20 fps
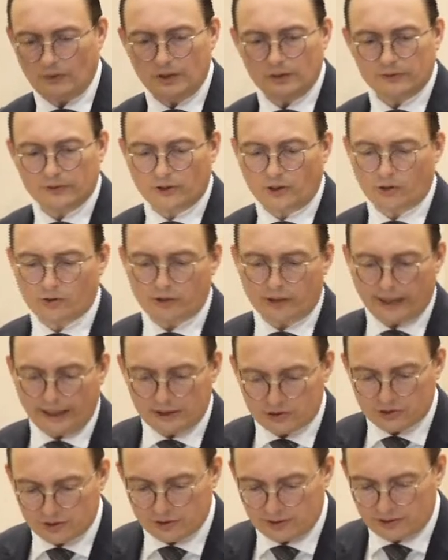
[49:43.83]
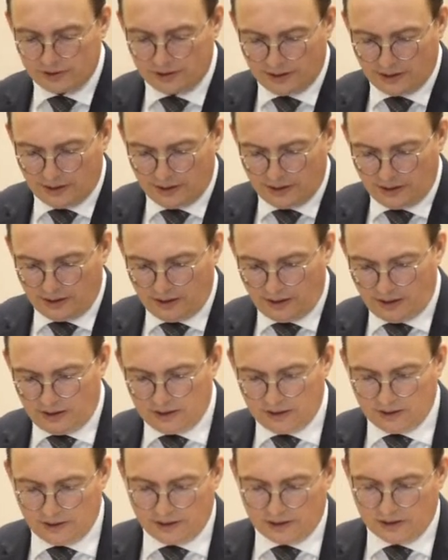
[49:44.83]
the congregation
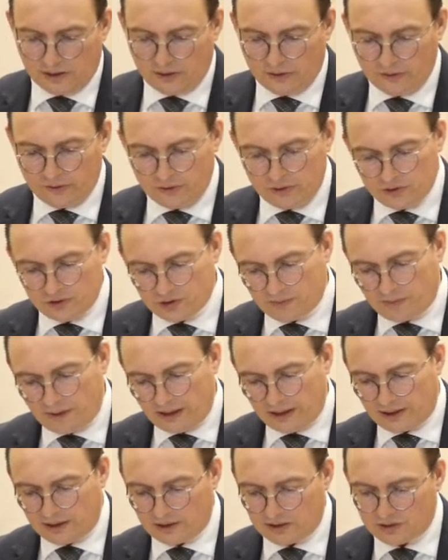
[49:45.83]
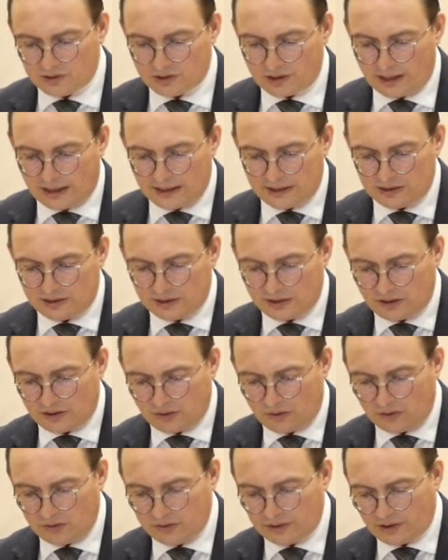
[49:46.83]
in Little London, Jamaica, is delighted that
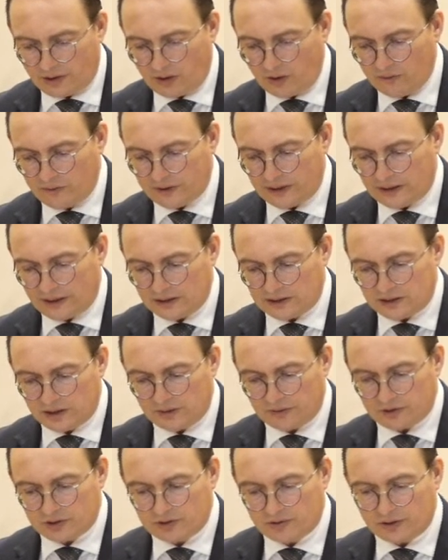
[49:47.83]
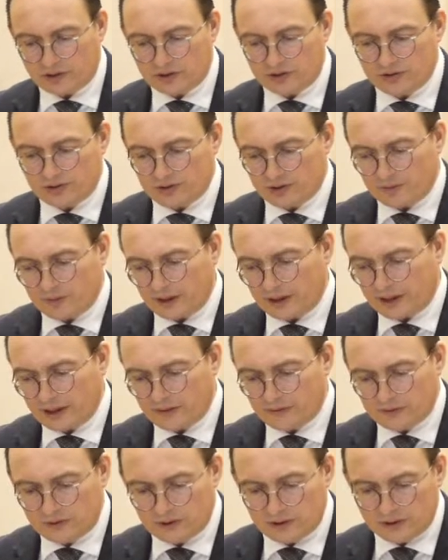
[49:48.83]
all the COVID-19 restrictions have been
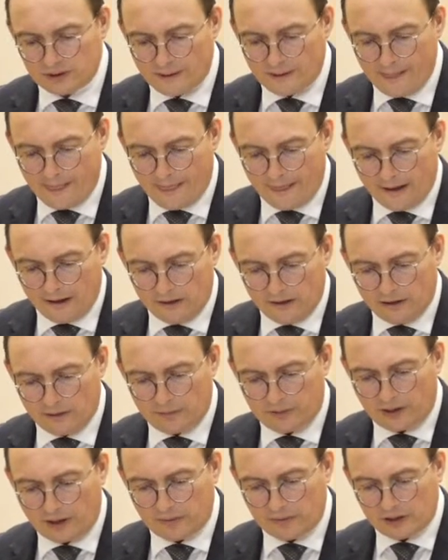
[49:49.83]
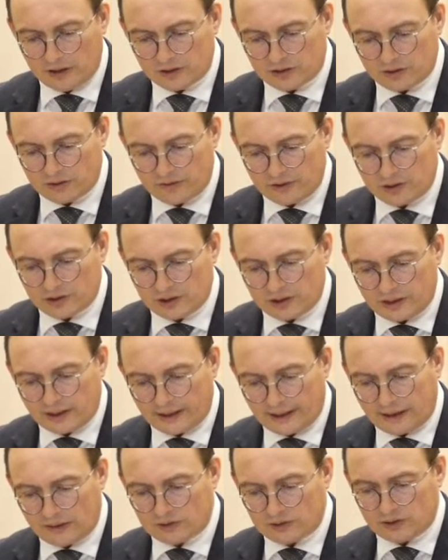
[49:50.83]
lifted. The Prime Minister recently
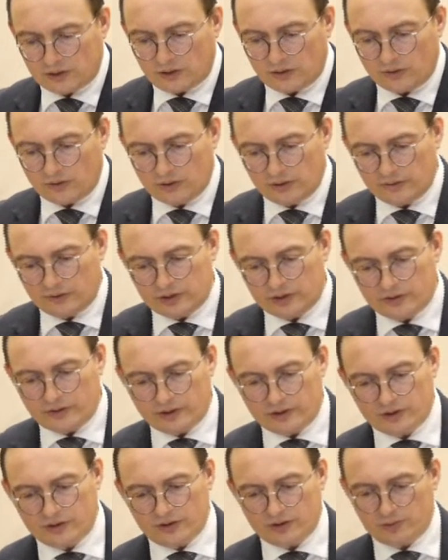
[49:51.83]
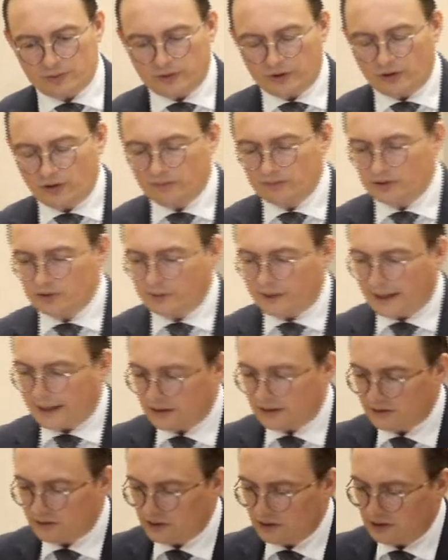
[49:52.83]
announced that all the restrictions would come to an
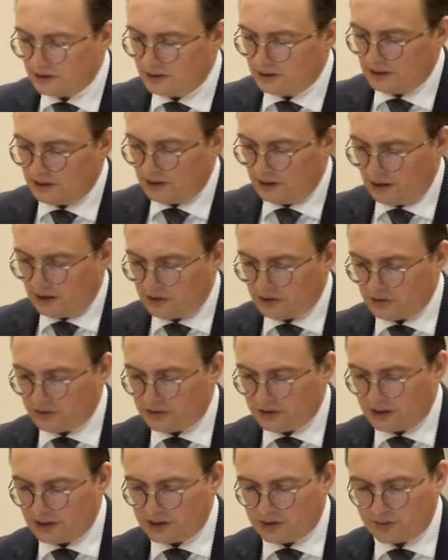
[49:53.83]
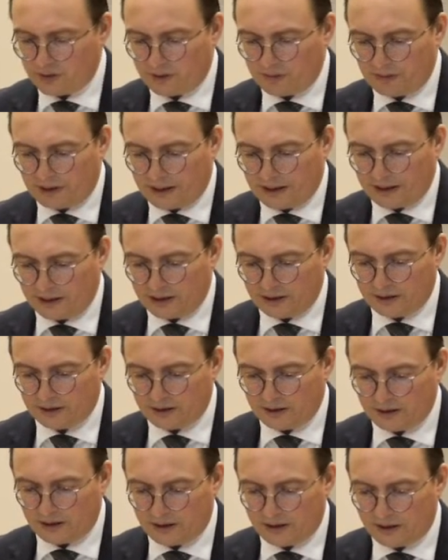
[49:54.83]
end, and due to this, we are planning
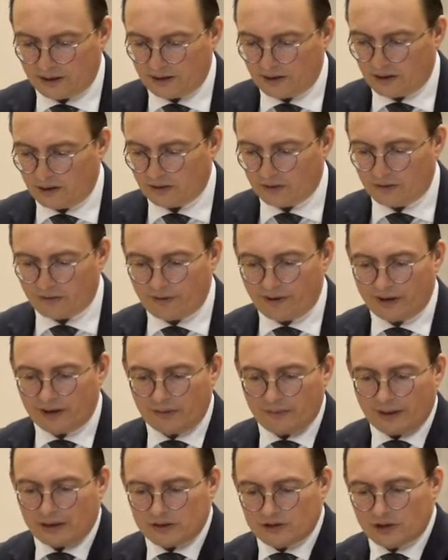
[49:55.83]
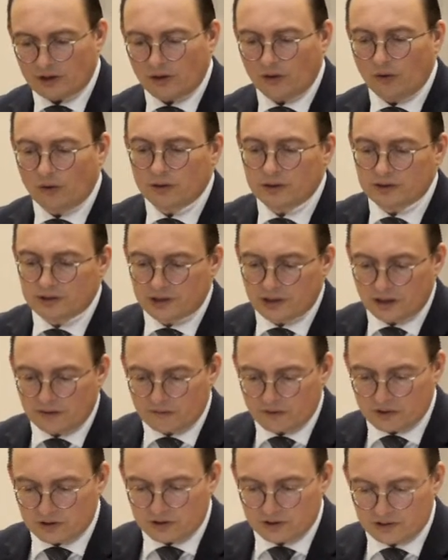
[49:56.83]
on recommencing all the
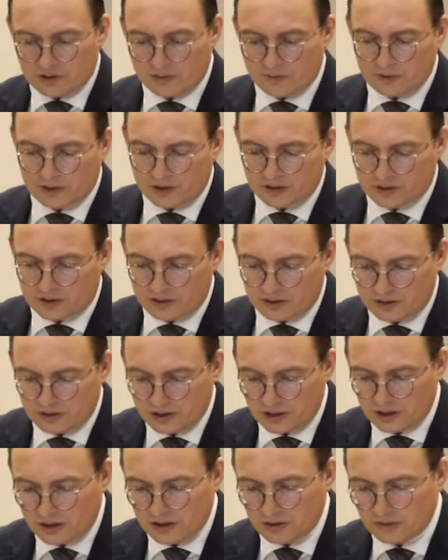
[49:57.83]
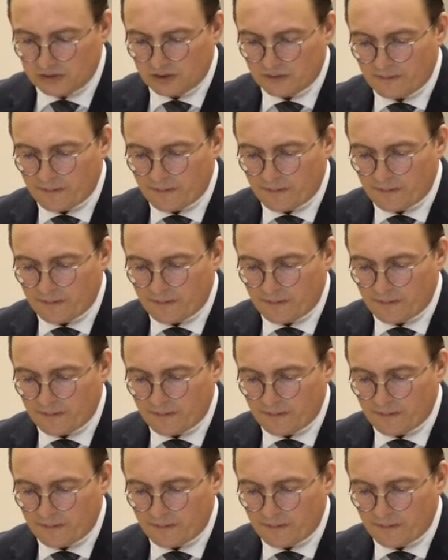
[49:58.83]
services that were discontinued,